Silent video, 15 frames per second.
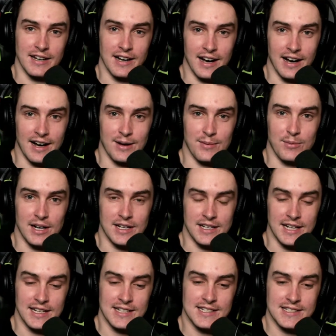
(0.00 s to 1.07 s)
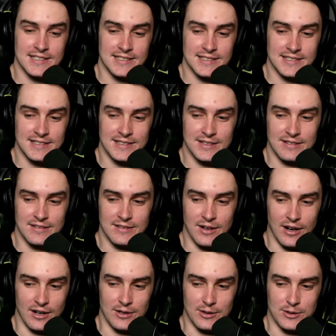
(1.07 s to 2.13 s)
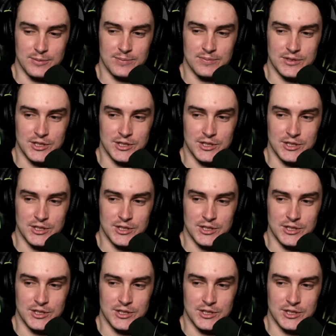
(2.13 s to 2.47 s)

I guess I'll